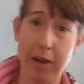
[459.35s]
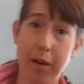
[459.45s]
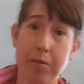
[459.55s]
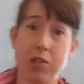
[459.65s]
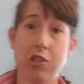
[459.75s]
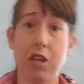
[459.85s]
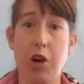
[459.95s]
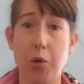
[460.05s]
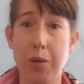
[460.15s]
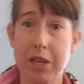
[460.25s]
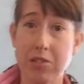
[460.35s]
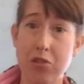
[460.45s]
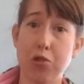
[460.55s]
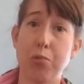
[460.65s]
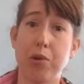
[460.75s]
I'm the cell being
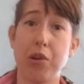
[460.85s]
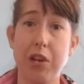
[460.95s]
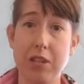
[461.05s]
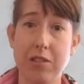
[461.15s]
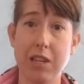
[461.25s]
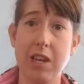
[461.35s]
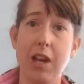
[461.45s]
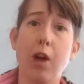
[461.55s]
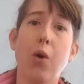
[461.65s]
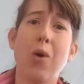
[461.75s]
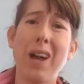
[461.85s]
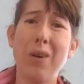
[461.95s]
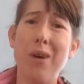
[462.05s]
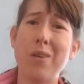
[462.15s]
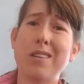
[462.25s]
super lazy. Why do
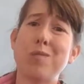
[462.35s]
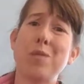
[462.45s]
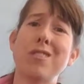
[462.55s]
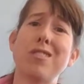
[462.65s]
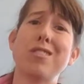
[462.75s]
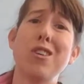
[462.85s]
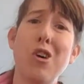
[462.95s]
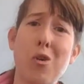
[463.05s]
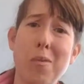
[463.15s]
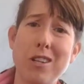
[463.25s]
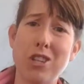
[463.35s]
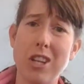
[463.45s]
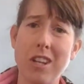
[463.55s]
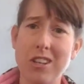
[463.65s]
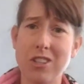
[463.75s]
I want to spend so much
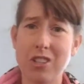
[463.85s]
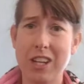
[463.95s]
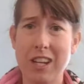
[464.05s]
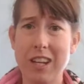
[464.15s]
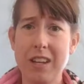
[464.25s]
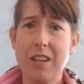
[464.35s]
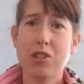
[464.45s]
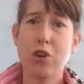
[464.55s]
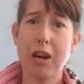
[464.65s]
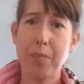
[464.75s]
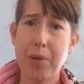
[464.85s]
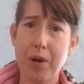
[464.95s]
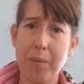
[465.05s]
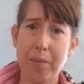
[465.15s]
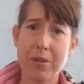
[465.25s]
energy trying to
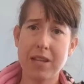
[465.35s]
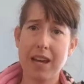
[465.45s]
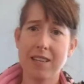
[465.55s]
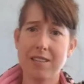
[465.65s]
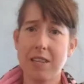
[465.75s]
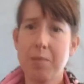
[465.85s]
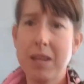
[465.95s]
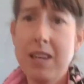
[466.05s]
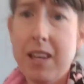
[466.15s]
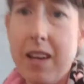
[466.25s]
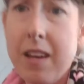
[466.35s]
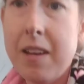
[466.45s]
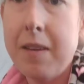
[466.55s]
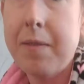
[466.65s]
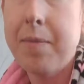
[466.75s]
pump potassium in?